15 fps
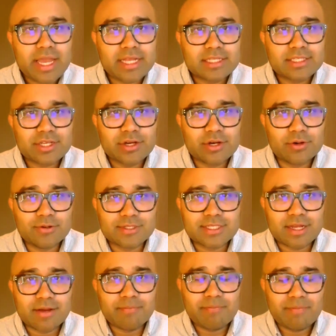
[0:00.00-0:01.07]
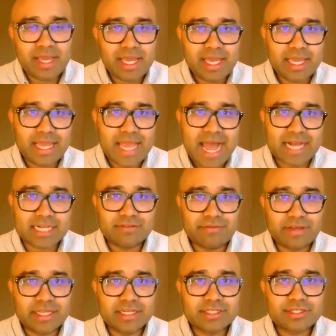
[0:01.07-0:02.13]
And so some may
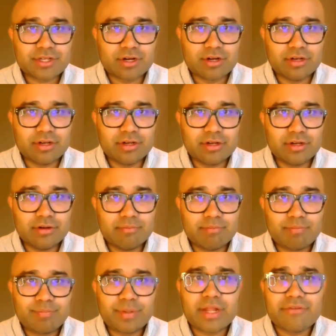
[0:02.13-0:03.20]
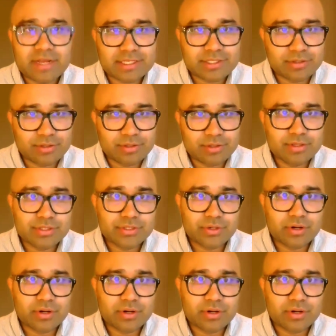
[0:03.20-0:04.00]
activate certain blood vessels,